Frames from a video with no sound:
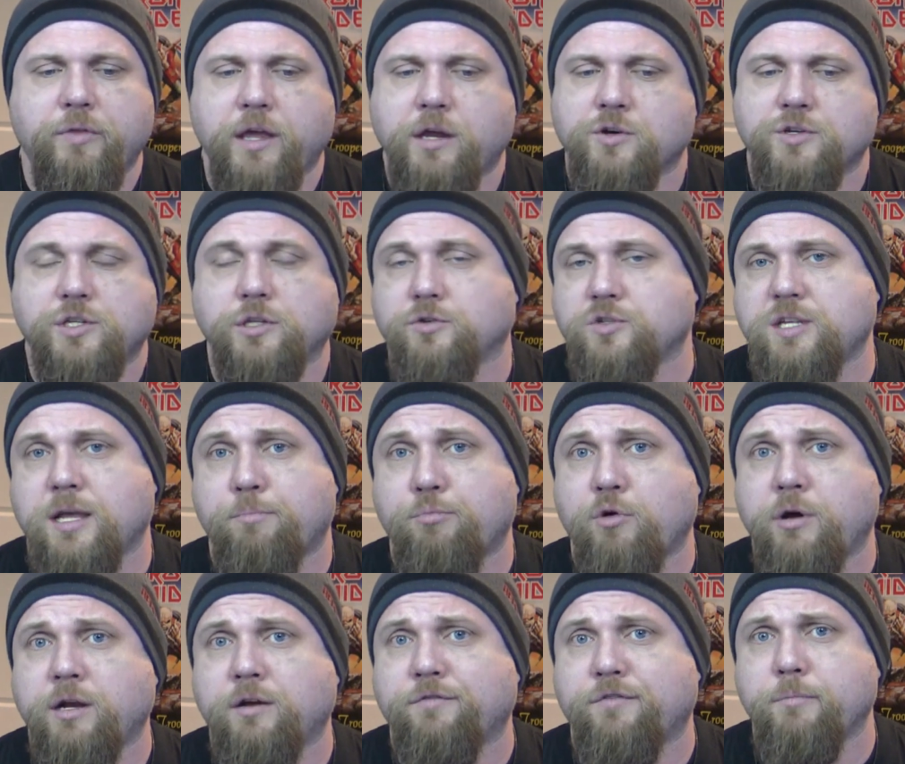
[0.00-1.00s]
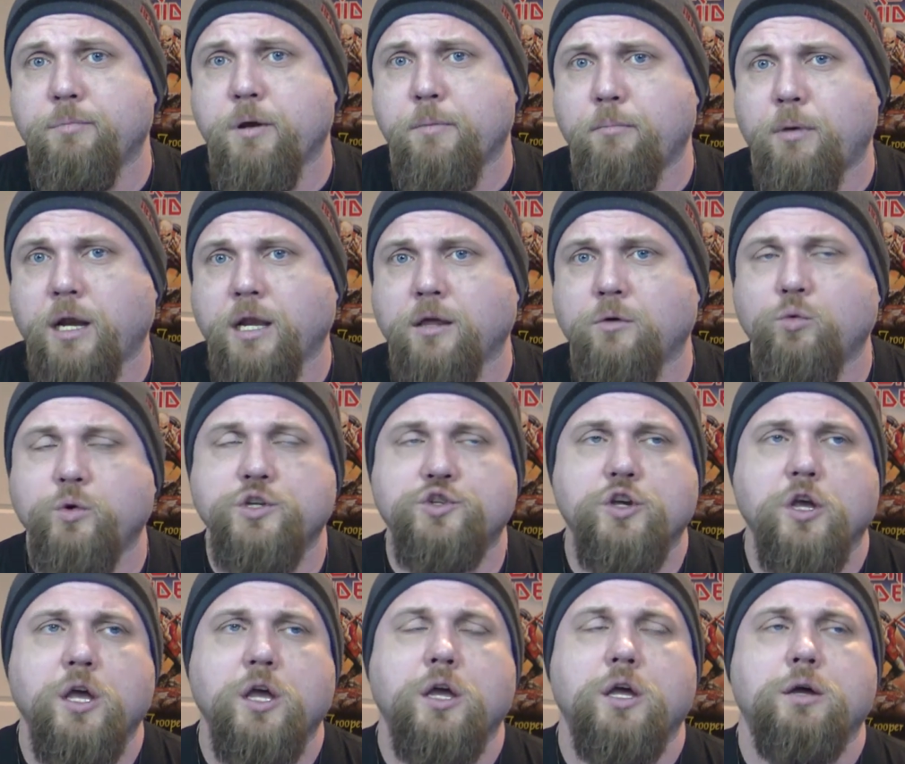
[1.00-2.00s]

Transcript: they are still separated from their money, which